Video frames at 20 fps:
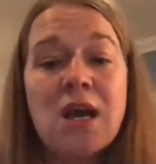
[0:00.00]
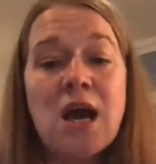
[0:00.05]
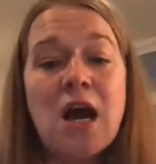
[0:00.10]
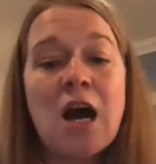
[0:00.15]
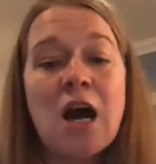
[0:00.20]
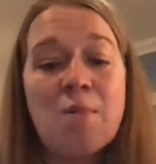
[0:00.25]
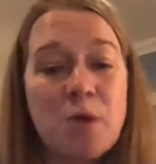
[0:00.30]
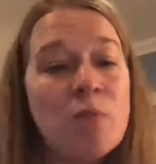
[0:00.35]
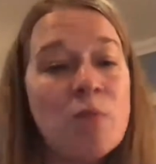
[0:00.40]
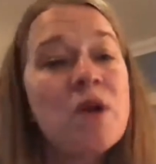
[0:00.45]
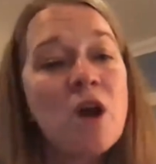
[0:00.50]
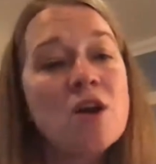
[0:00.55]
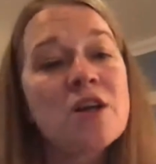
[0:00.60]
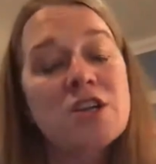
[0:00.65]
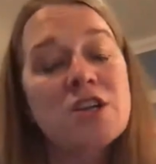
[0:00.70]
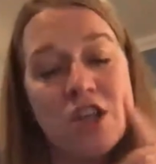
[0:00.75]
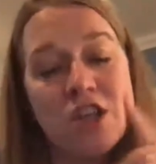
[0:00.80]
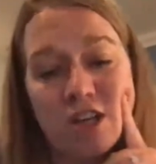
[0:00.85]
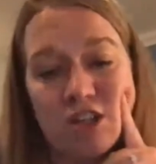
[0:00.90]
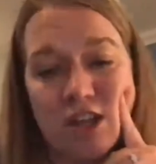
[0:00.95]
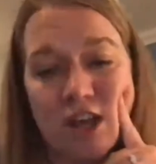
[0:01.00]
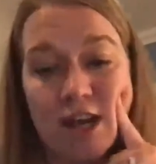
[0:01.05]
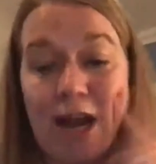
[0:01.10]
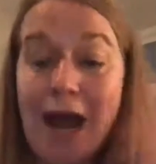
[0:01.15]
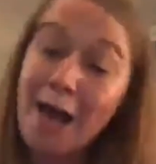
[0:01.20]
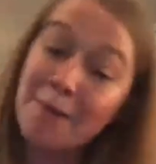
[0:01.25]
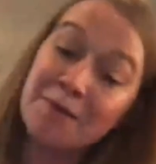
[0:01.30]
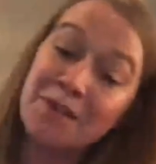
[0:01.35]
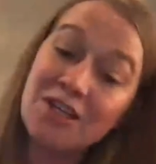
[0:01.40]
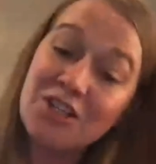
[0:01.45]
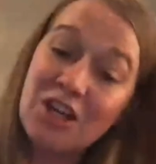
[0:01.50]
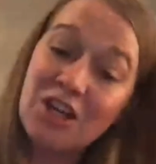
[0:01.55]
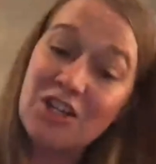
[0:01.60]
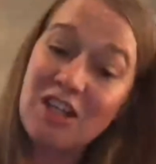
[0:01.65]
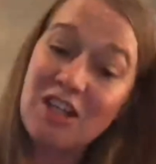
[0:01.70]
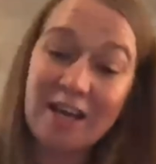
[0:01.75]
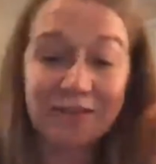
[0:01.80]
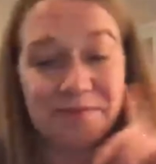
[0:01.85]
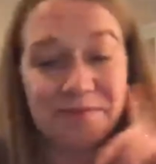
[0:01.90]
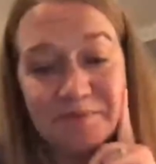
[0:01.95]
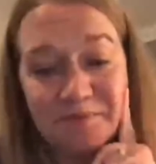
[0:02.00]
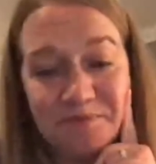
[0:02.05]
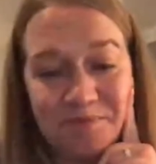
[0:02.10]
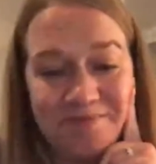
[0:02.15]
But we are going to change that. I'm going to change that.